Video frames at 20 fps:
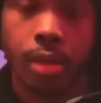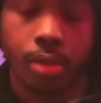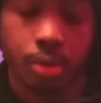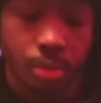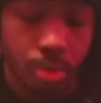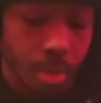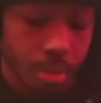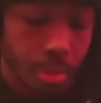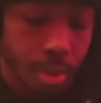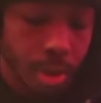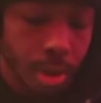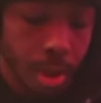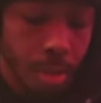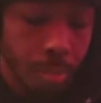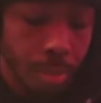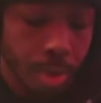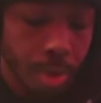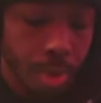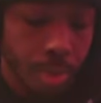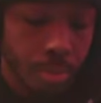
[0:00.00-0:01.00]
You see what I'm saying? I
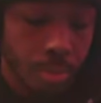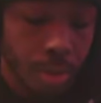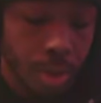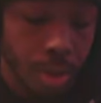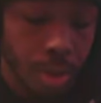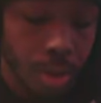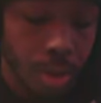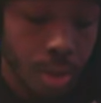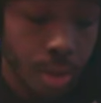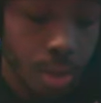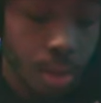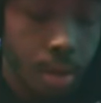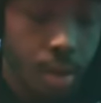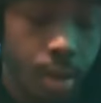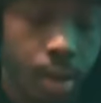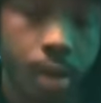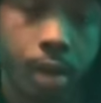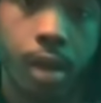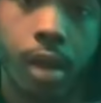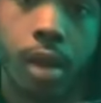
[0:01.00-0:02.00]
play 2K.
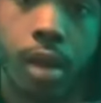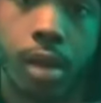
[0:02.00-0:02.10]
A uh,